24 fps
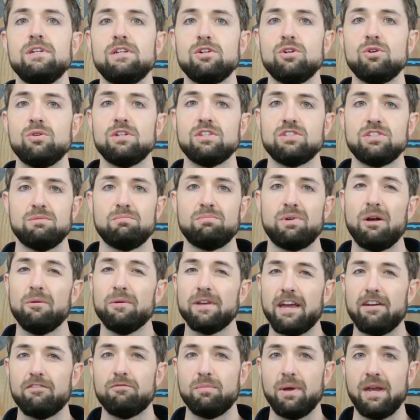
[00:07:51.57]
notice and probably
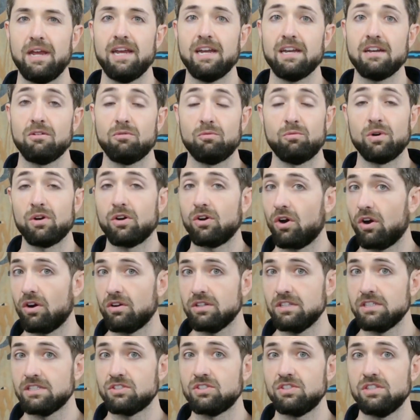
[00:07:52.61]
have pain
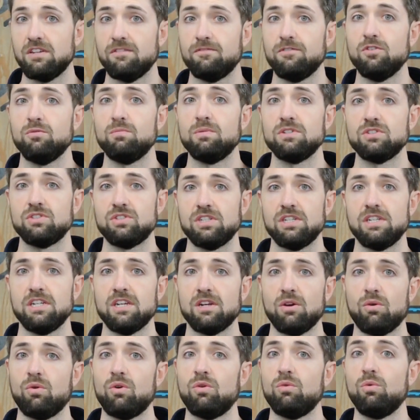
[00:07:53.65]
regardless if you've been sitting
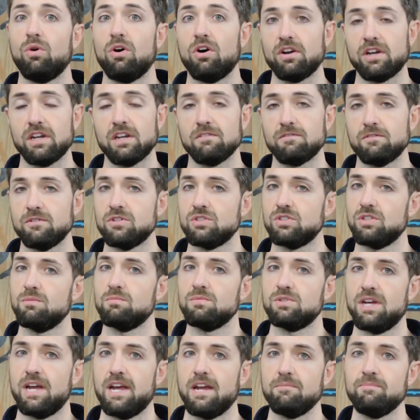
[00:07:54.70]
or walking for some
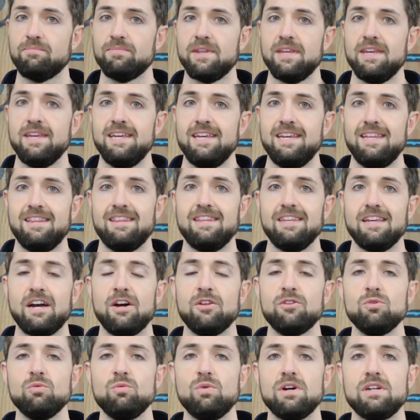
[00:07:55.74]
time. The
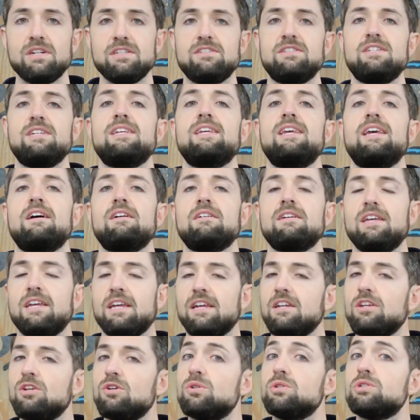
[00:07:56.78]
other one is a
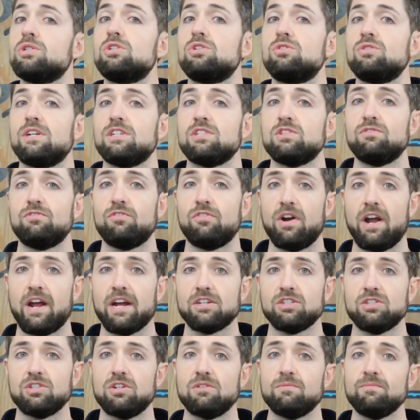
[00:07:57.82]
calcaneal stress
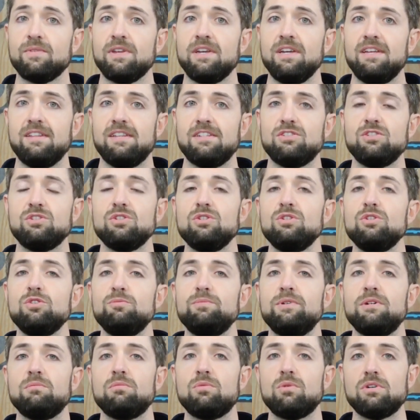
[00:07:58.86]
fracture. This is a little
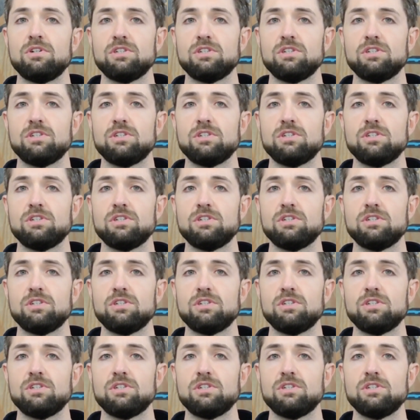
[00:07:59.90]
bit more